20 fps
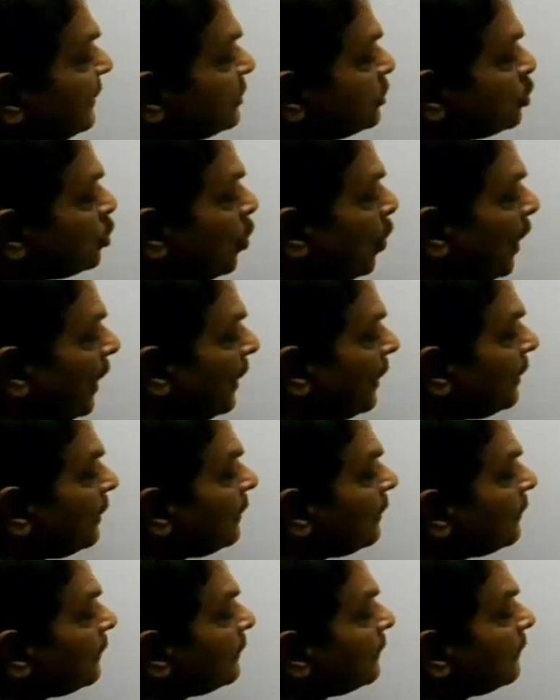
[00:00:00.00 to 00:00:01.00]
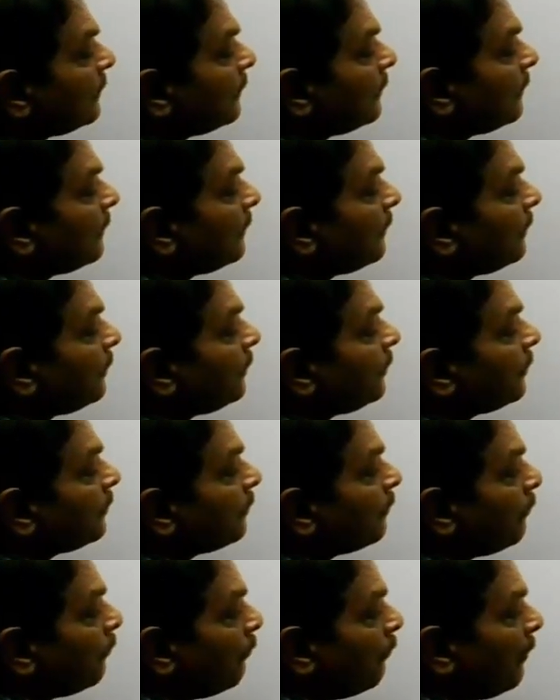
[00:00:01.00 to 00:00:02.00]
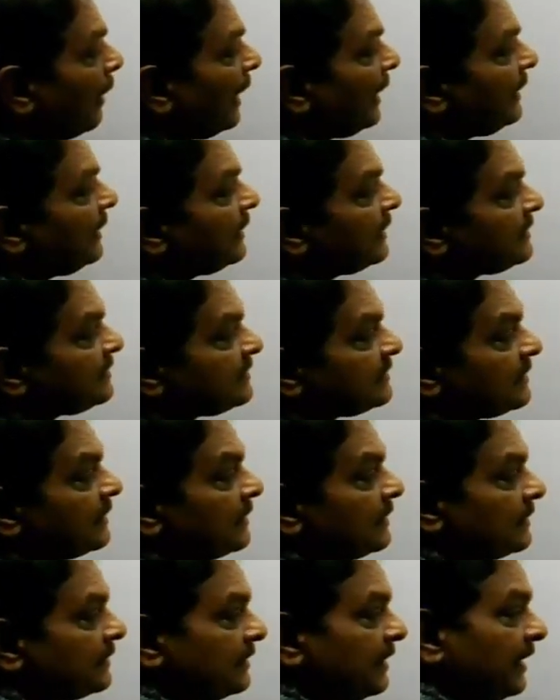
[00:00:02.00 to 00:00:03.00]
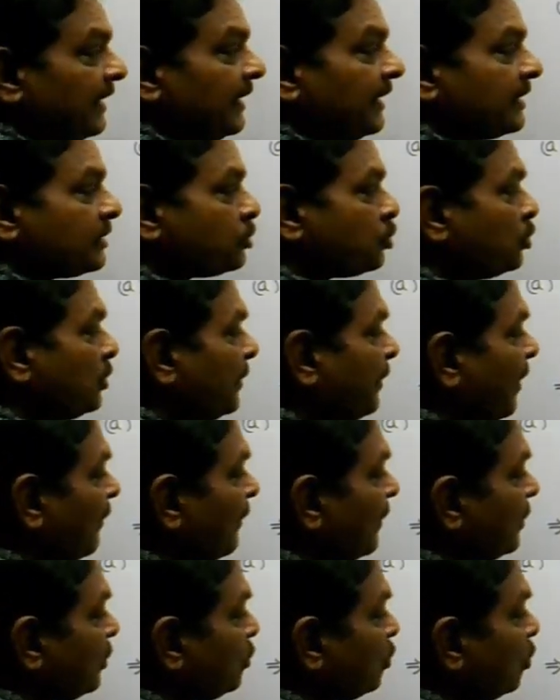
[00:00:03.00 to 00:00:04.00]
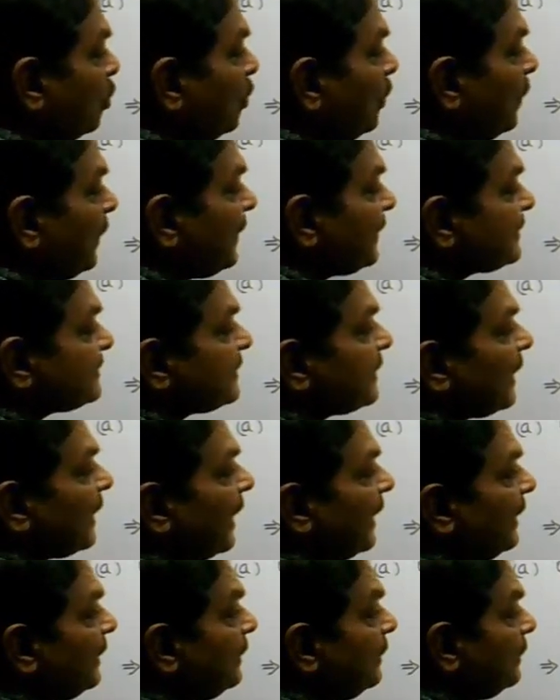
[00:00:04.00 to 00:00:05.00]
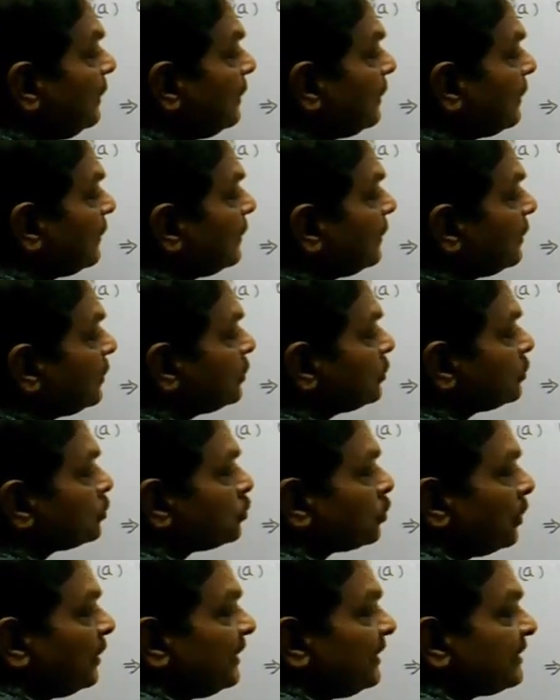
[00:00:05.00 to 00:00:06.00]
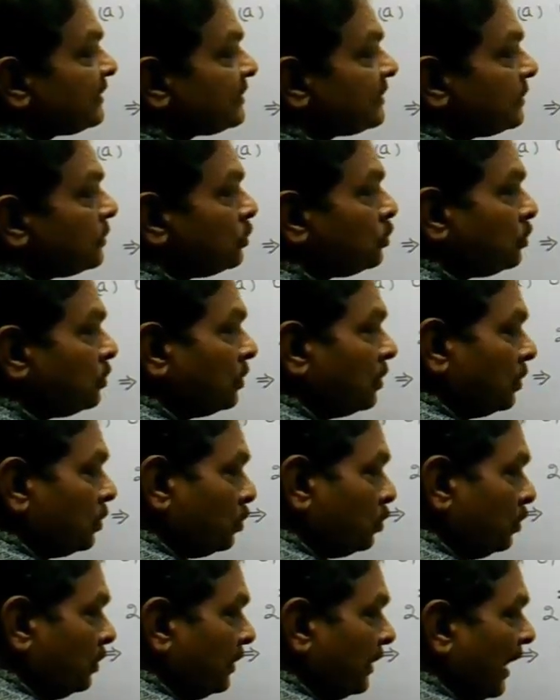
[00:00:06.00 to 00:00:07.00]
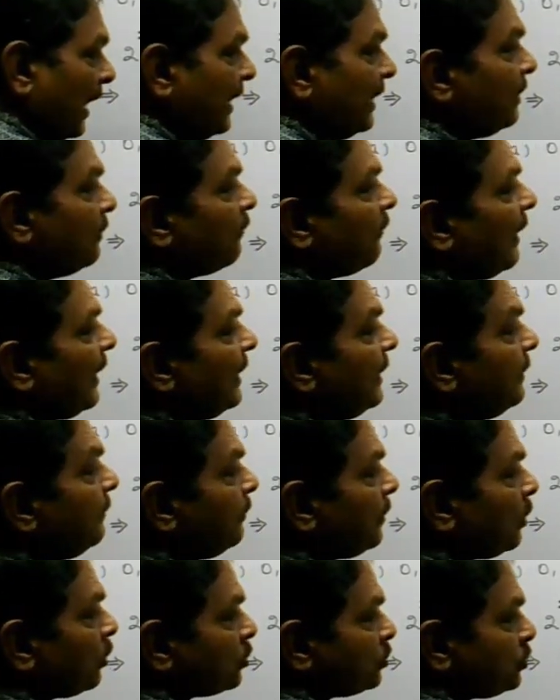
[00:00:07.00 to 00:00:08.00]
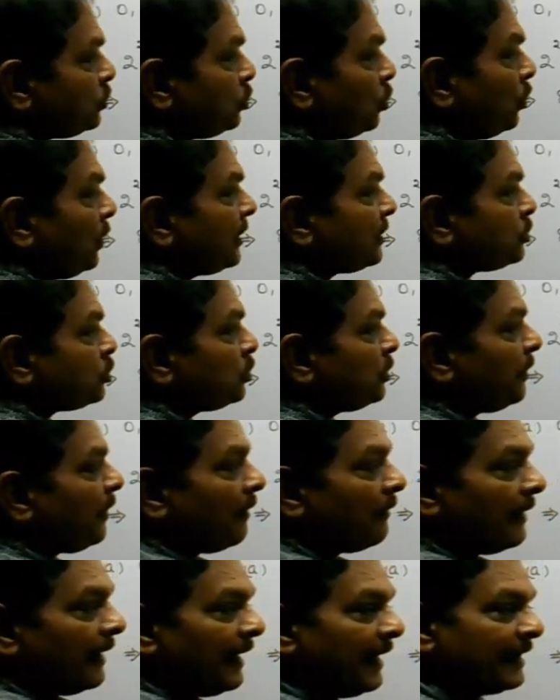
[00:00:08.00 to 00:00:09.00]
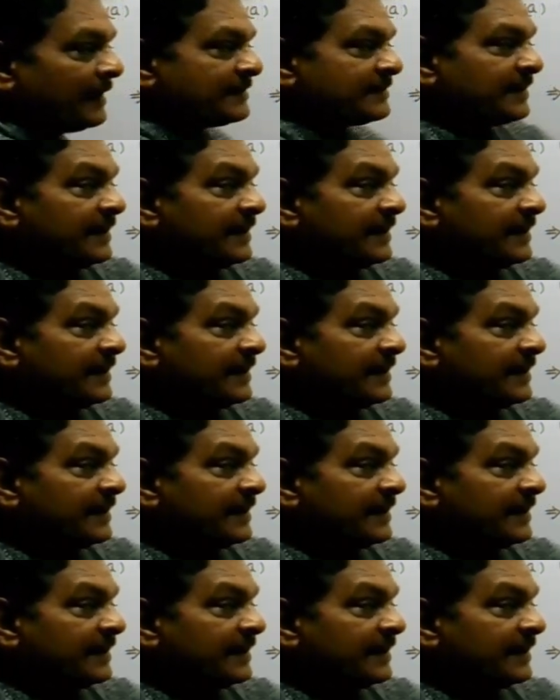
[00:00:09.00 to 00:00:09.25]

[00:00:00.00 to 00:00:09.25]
square minus 3 raised to the power 2 is 9. So it is 9y, because 2 raised to the power x